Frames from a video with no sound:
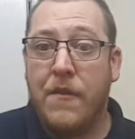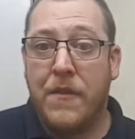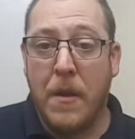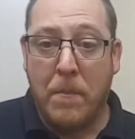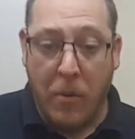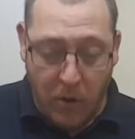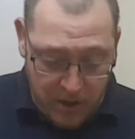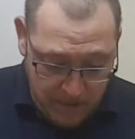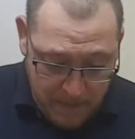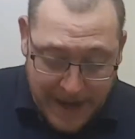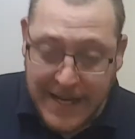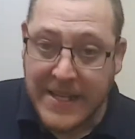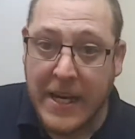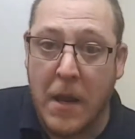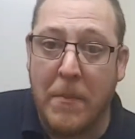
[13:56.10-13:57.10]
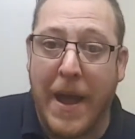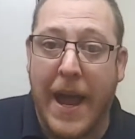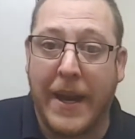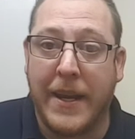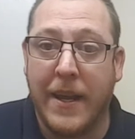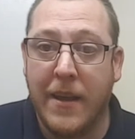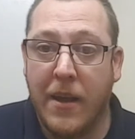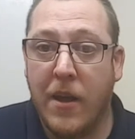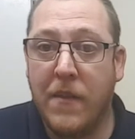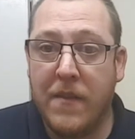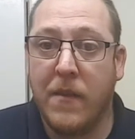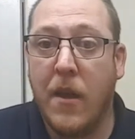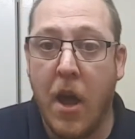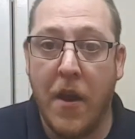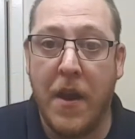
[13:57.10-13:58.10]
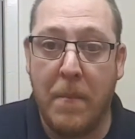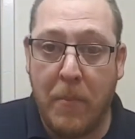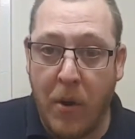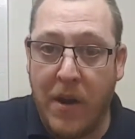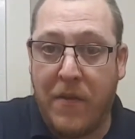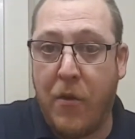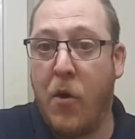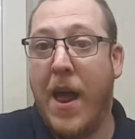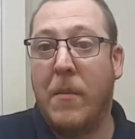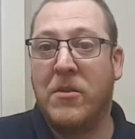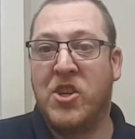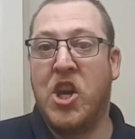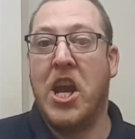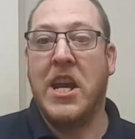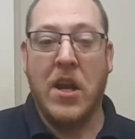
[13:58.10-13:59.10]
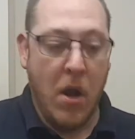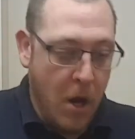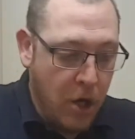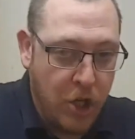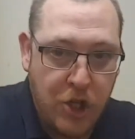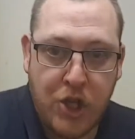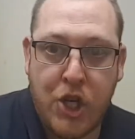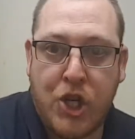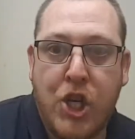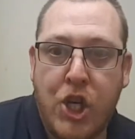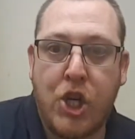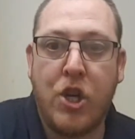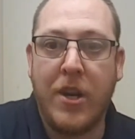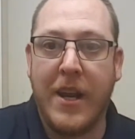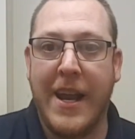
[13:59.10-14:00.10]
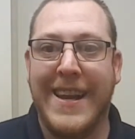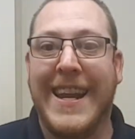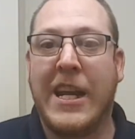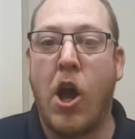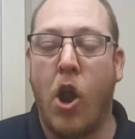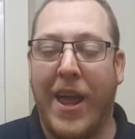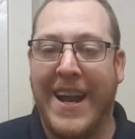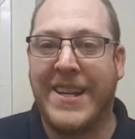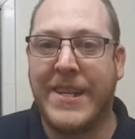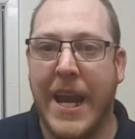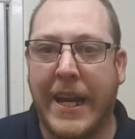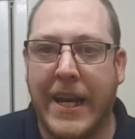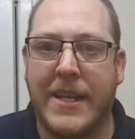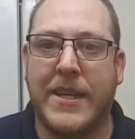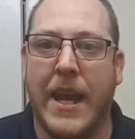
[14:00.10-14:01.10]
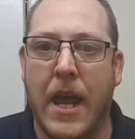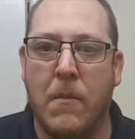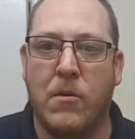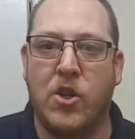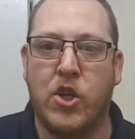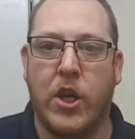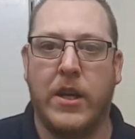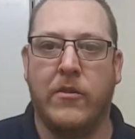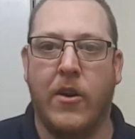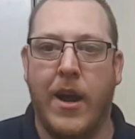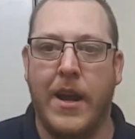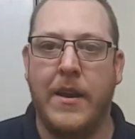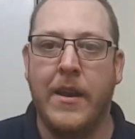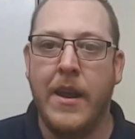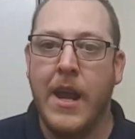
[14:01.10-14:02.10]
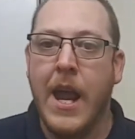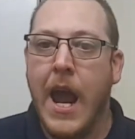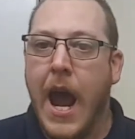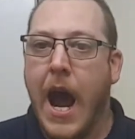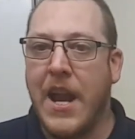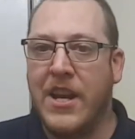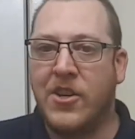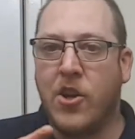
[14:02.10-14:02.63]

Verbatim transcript: they put your meat in a bag and they put it through that machine. They call it a ticker tape machine, right? and